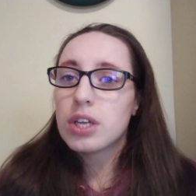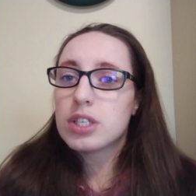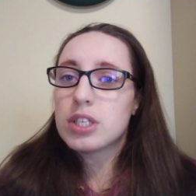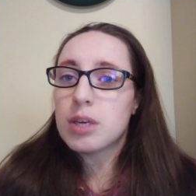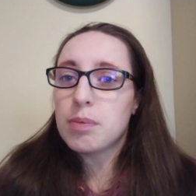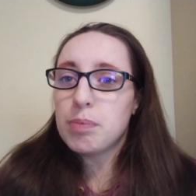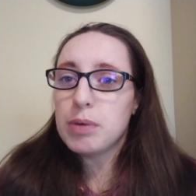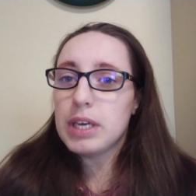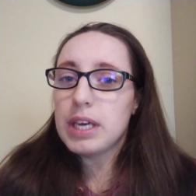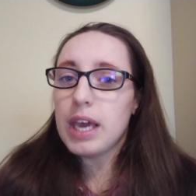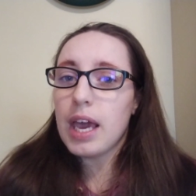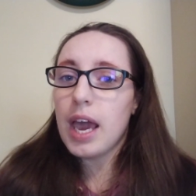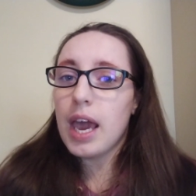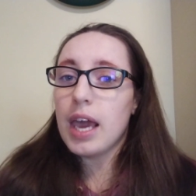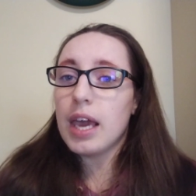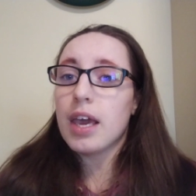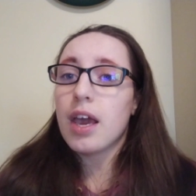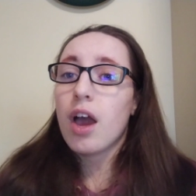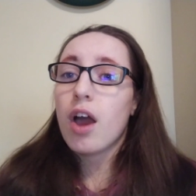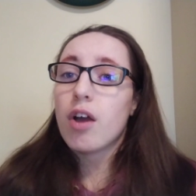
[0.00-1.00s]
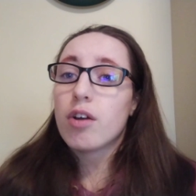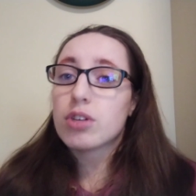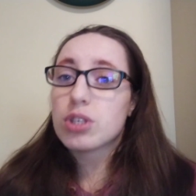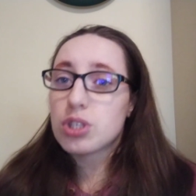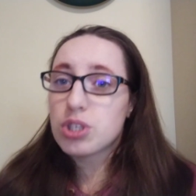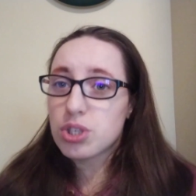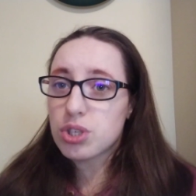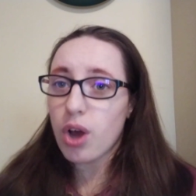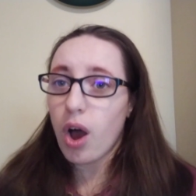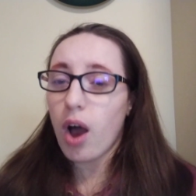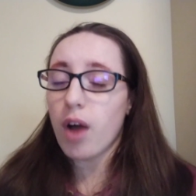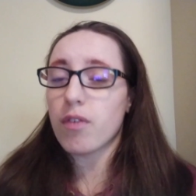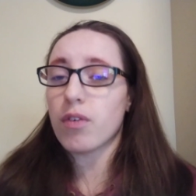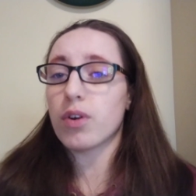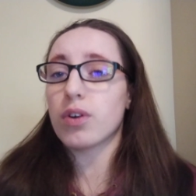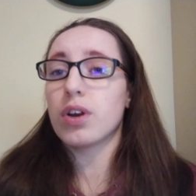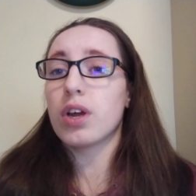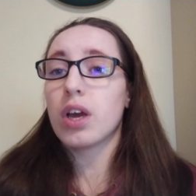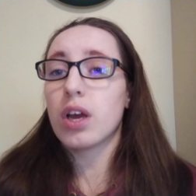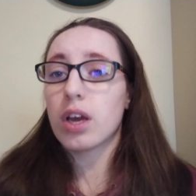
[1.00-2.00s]
to be a
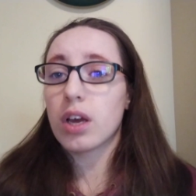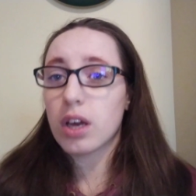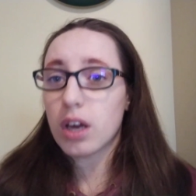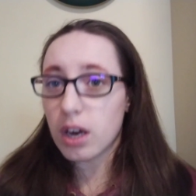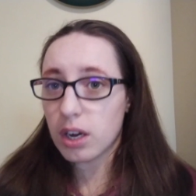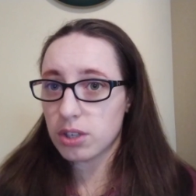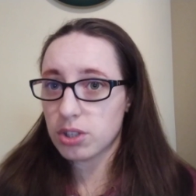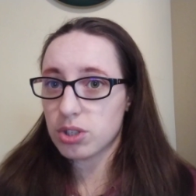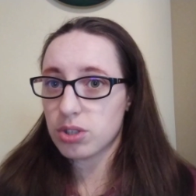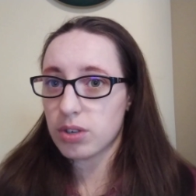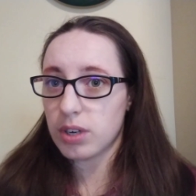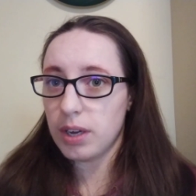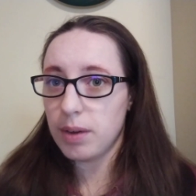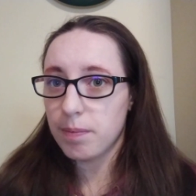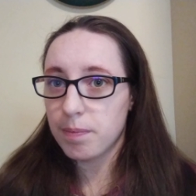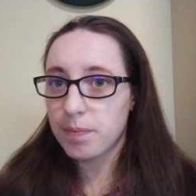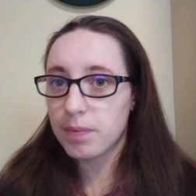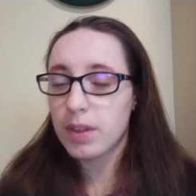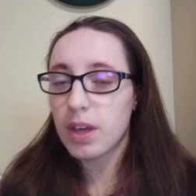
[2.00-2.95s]
sovereign country.